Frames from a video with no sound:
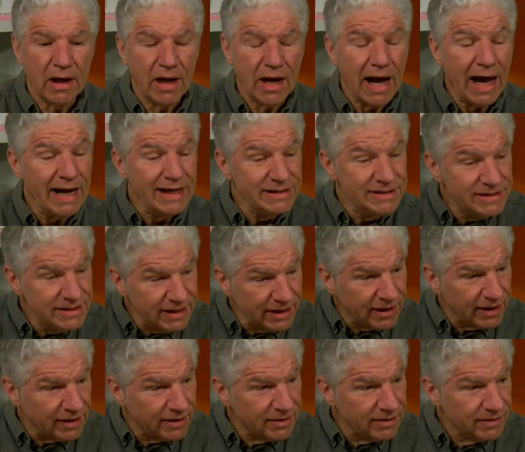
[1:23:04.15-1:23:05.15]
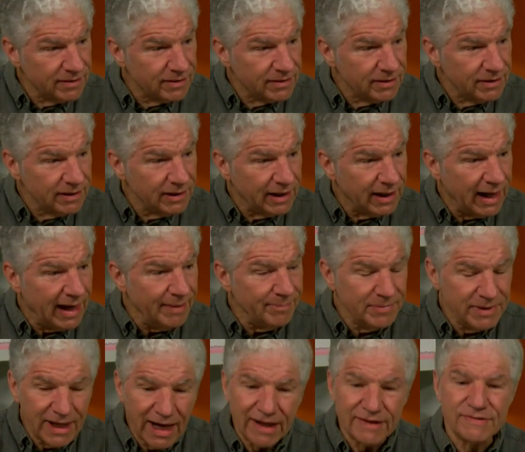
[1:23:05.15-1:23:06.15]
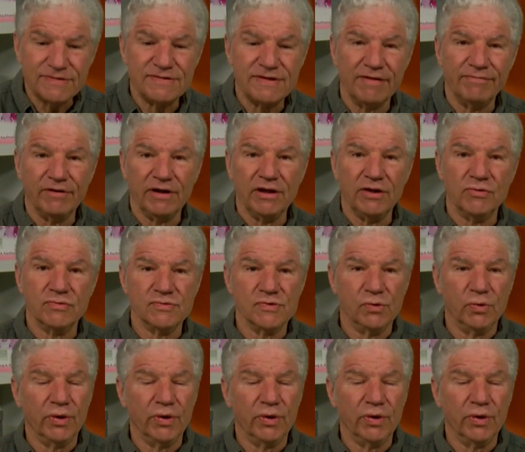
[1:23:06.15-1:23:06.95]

I did it. I'm not 70 years old.